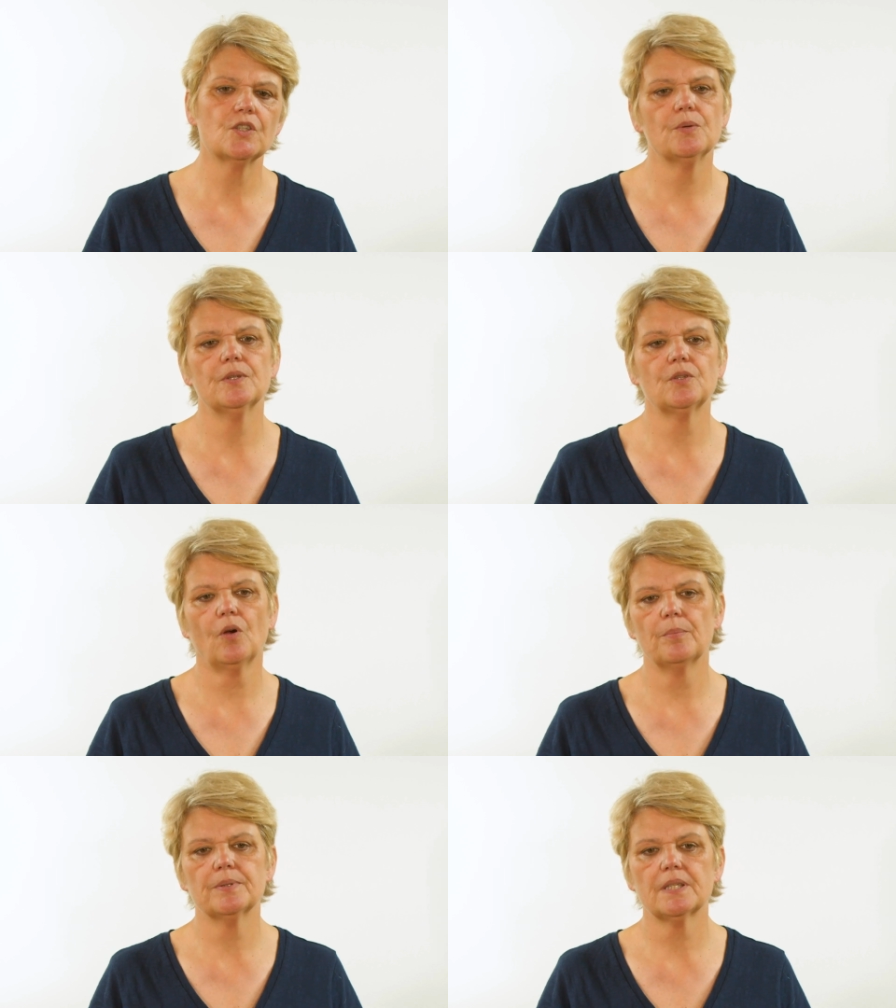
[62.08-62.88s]
to
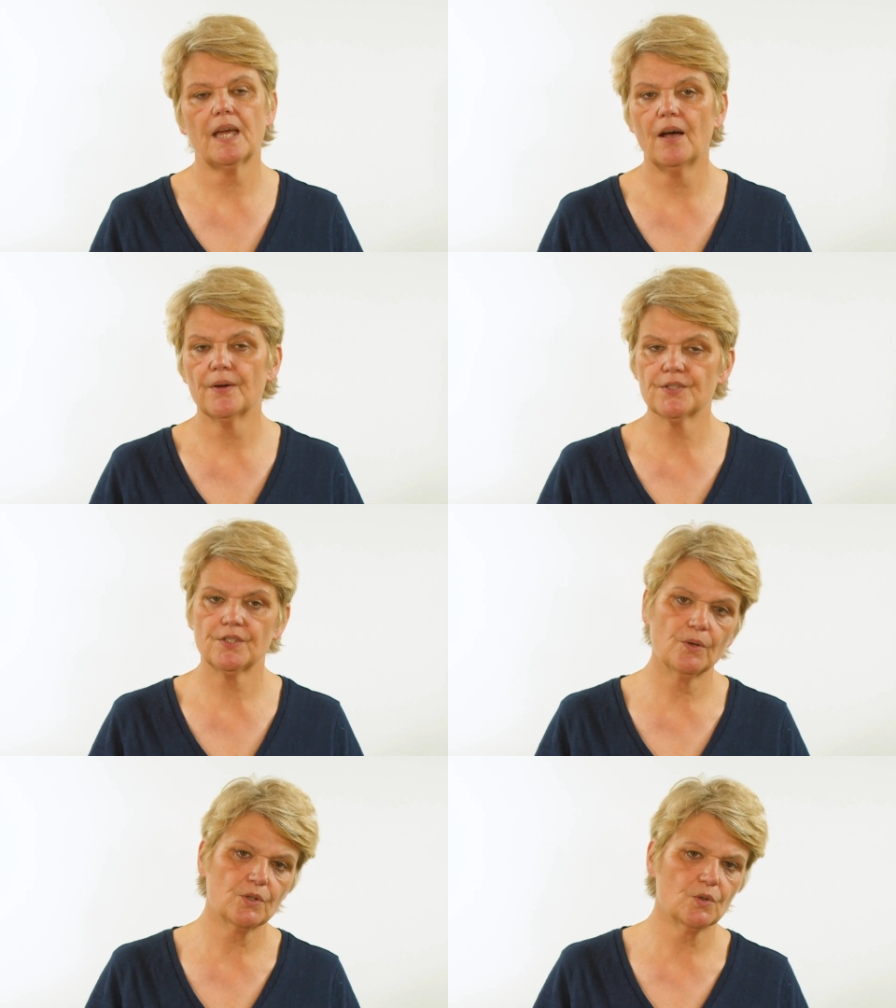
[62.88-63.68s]
adopt our
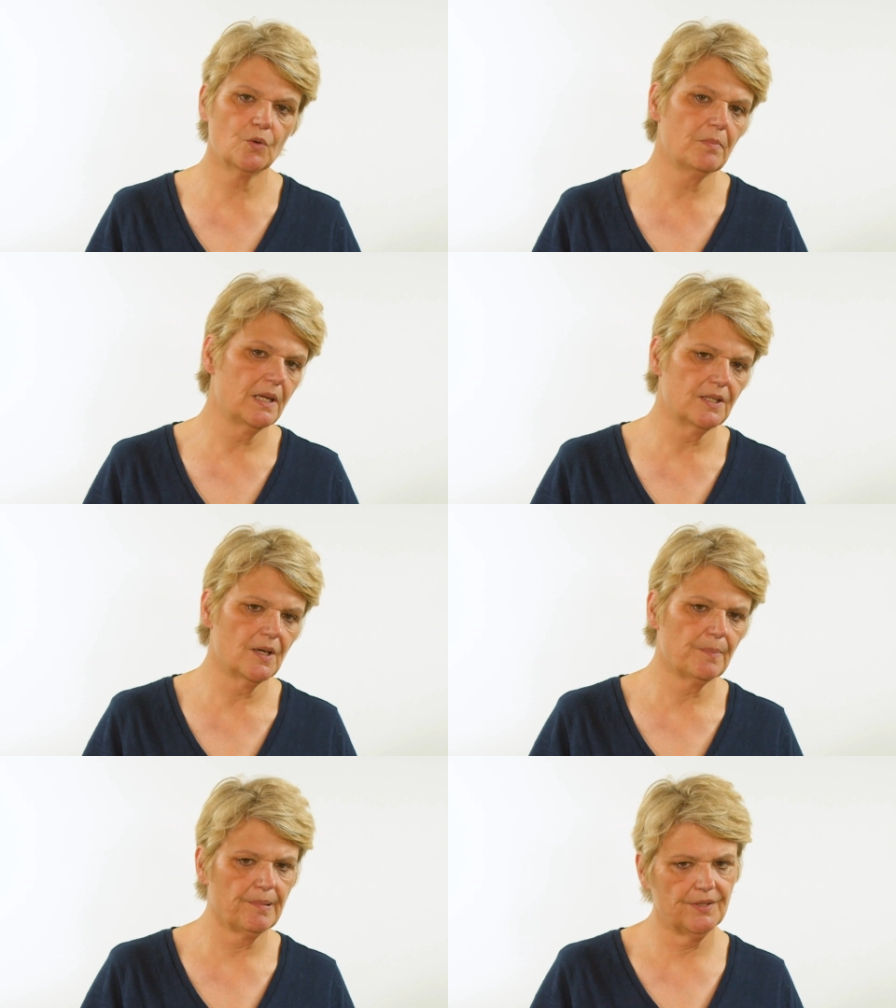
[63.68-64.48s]
social
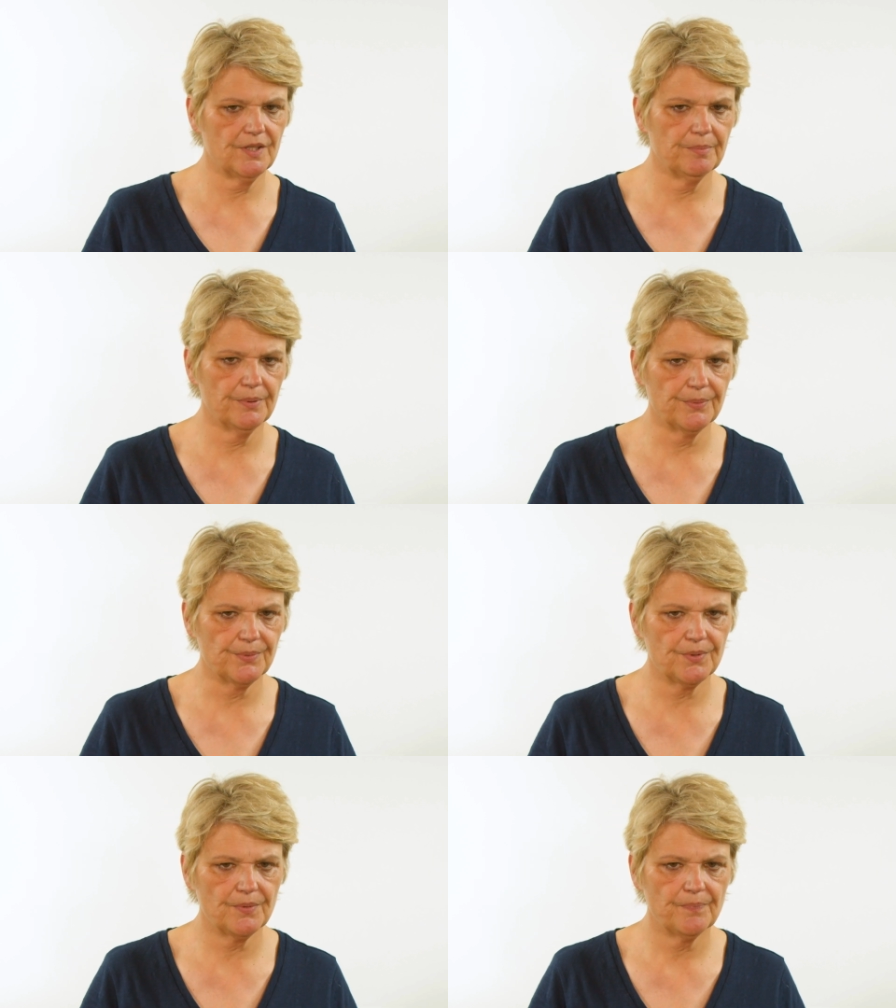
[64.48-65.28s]
media
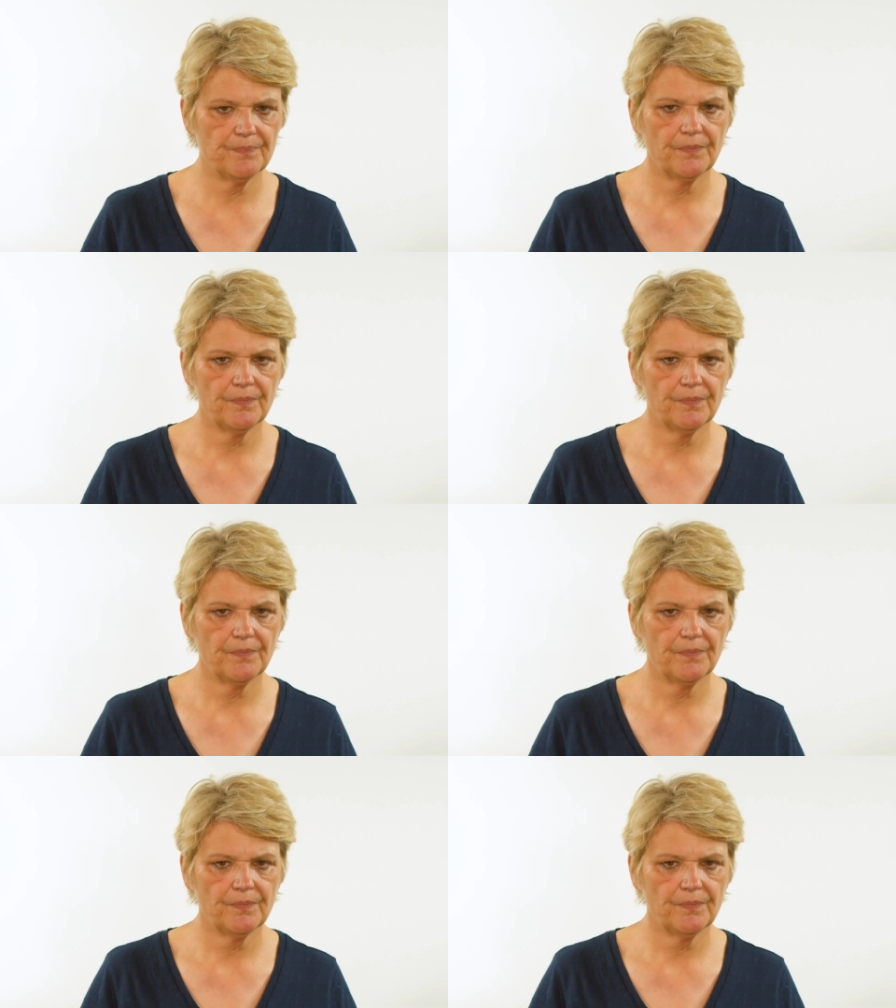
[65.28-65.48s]
principles